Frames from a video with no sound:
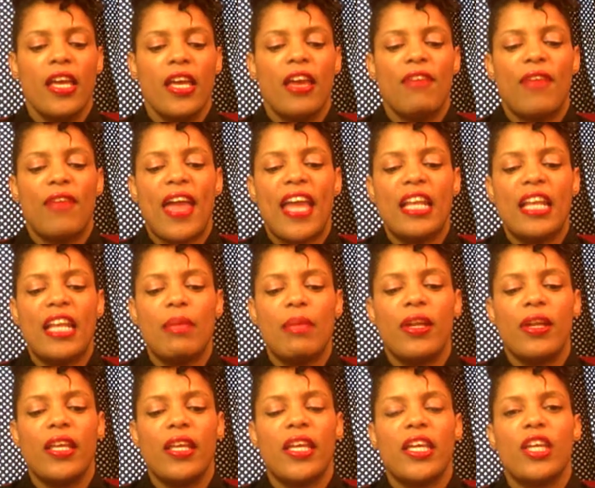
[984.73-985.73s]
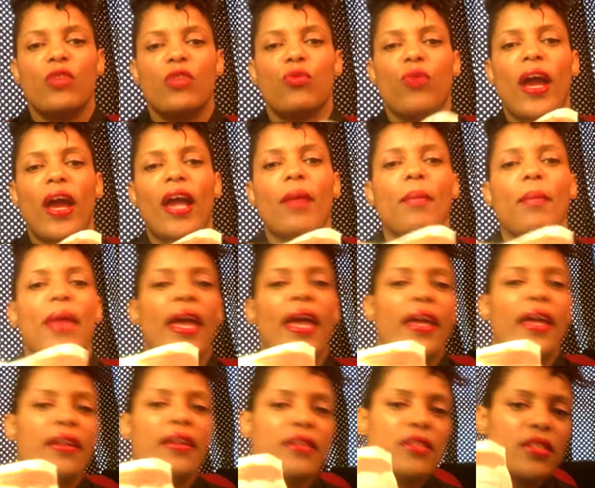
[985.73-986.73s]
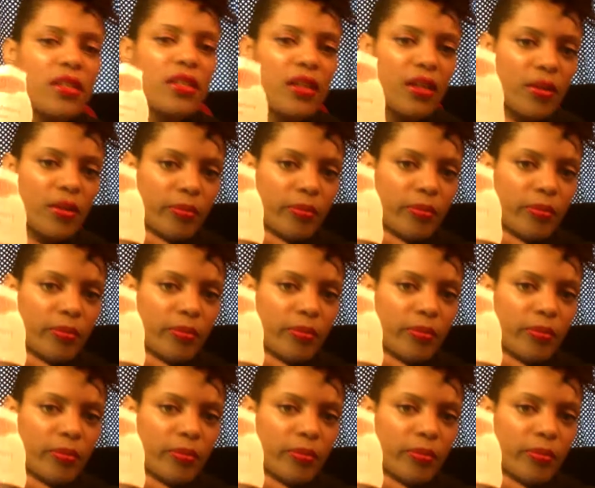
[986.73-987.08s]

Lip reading: If anybody can recommend,